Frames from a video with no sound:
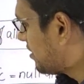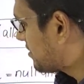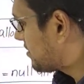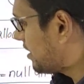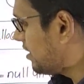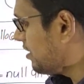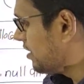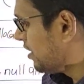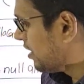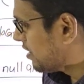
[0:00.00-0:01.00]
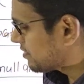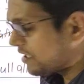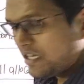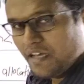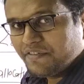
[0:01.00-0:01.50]
cell
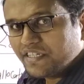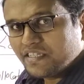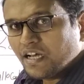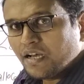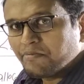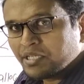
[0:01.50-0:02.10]
having the